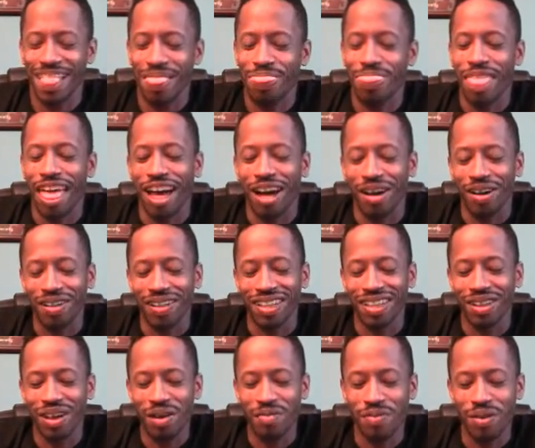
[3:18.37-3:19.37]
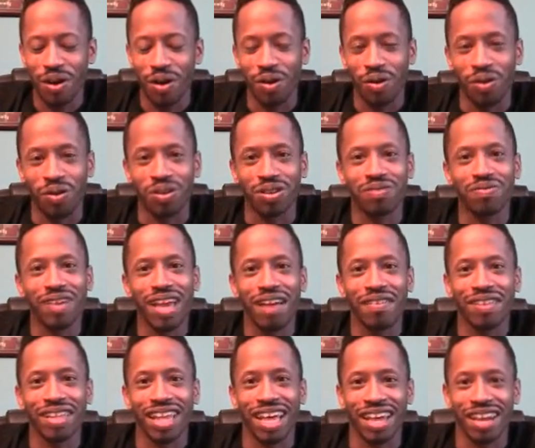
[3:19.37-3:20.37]
Now, lo and behold, we
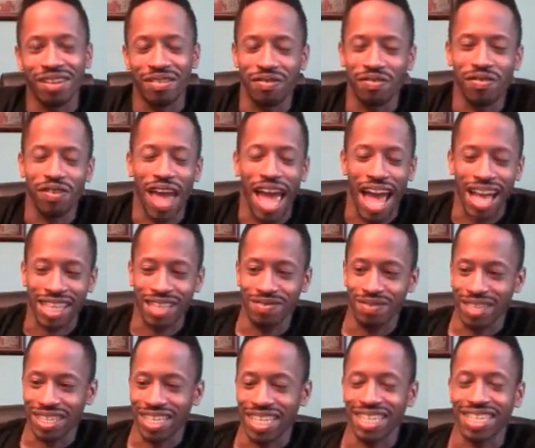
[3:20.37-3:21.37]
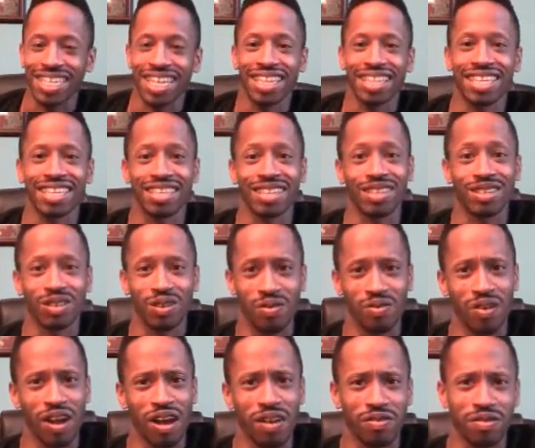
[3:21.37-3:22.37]
have a lot of activists that say this is so
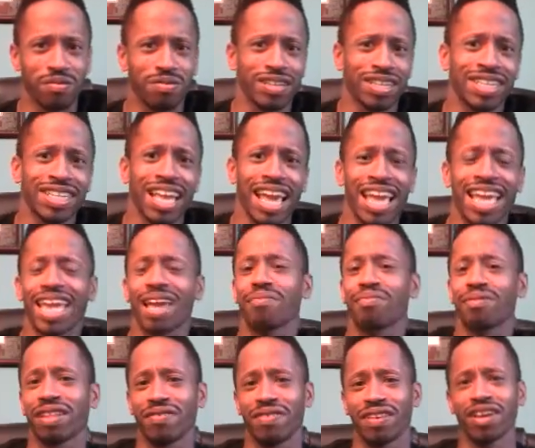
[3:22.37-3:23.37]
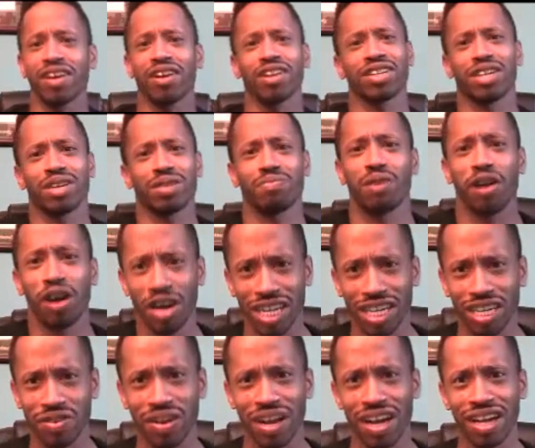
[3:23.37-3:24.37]
wrong for him to say. I can't believe he called it a party
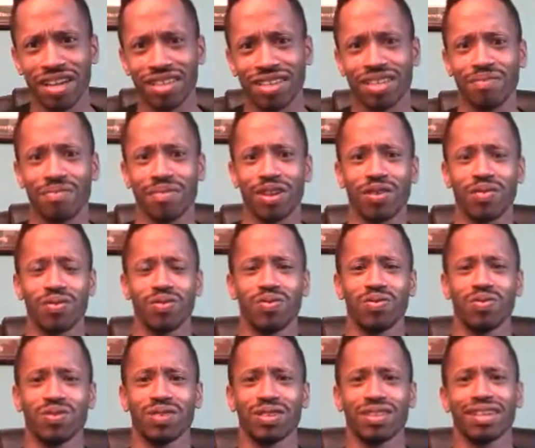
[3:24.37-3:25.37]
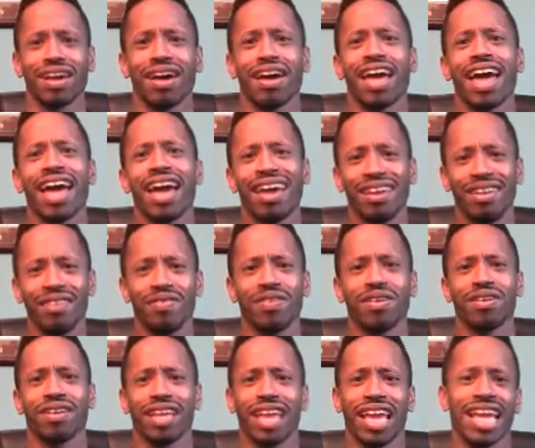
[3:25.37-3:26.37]
drug. Somebody who's a head of
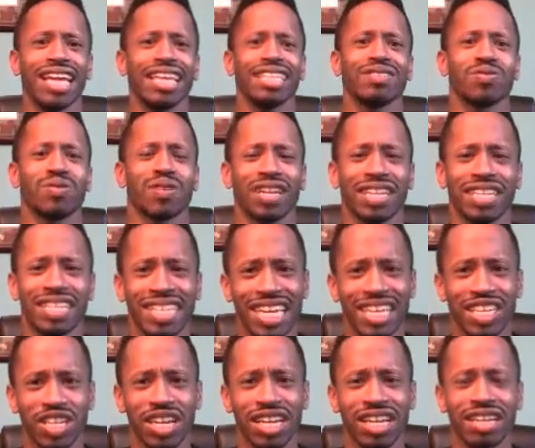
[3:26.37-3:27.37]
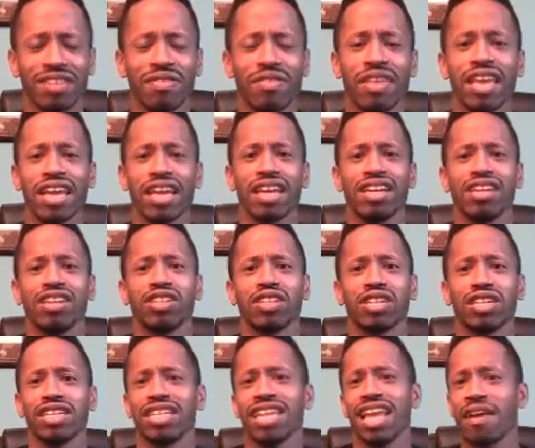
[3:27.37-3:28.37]
an AIDS organization
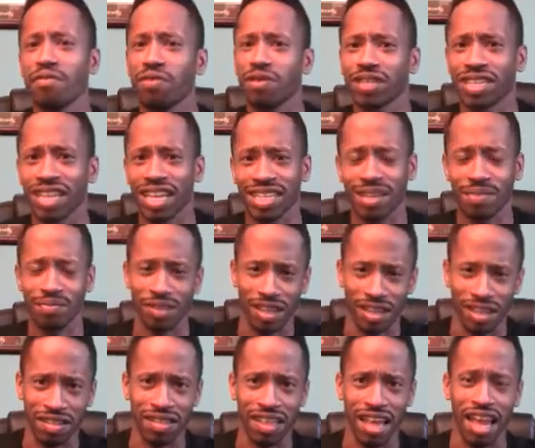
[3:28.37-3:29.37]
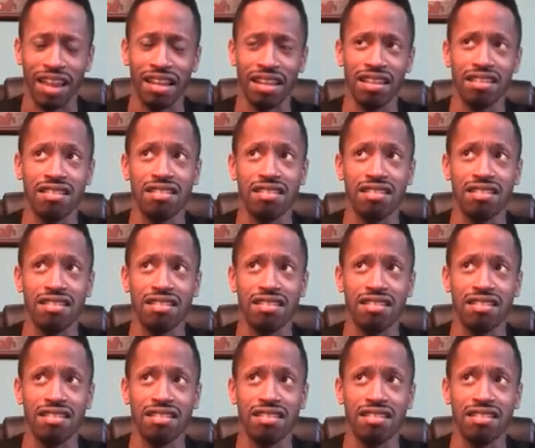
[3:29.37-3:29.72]
should never say something like that.